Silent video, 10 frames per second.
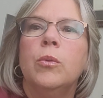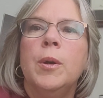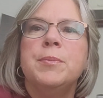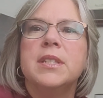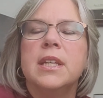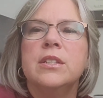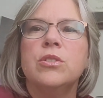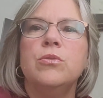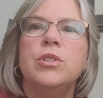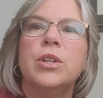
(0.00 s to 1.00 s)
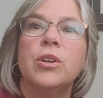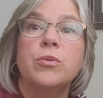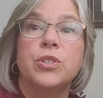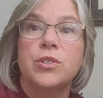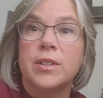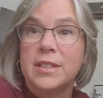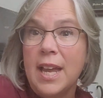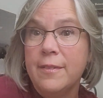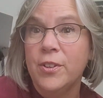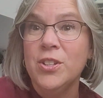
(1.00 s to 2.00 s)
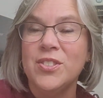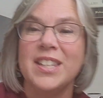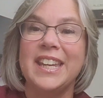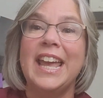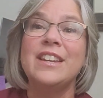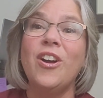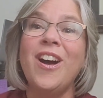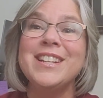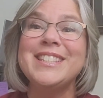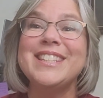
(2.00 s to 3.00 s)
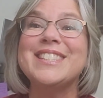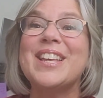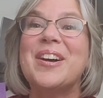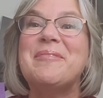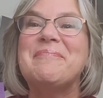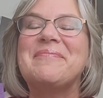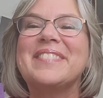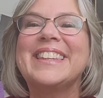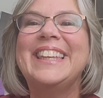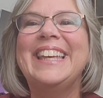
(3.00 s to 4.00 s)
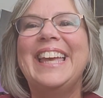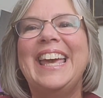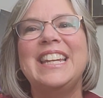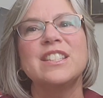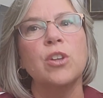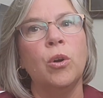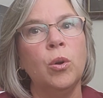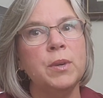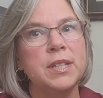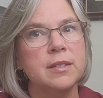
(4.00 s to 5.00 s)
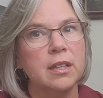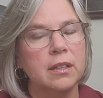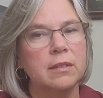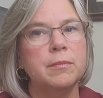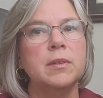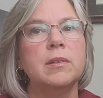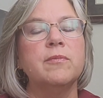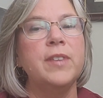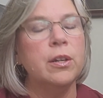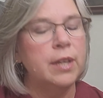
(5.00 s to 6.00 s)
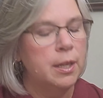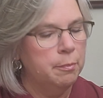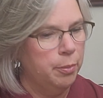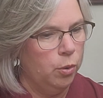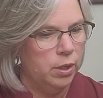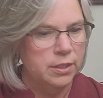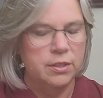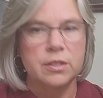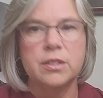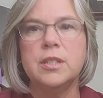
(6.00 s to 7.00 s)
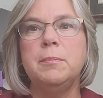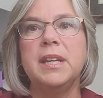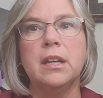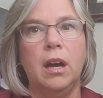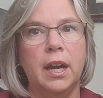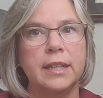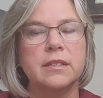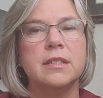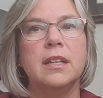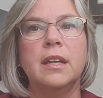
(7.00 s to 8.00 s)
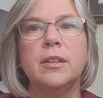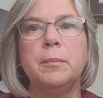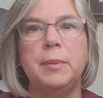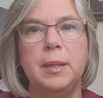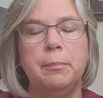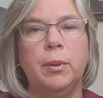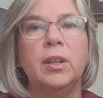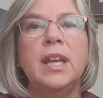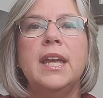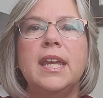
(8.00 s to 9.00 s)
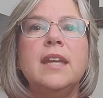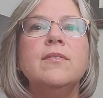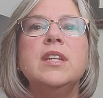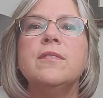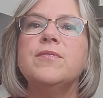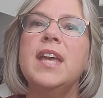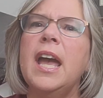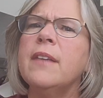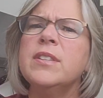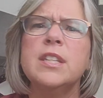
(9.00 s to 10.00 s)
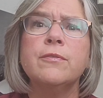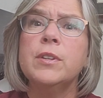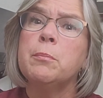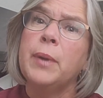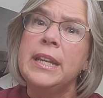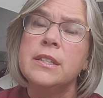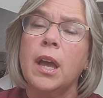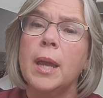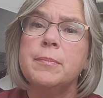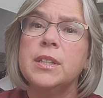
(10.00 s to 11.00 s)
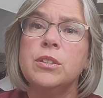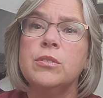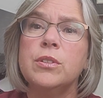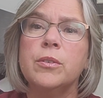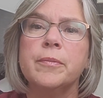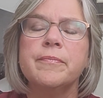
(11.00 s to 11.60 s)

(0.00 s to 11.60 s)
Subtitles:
neurodiversity and autism. And it's always very important to be kind to other people, even if they have a different brain type than you do.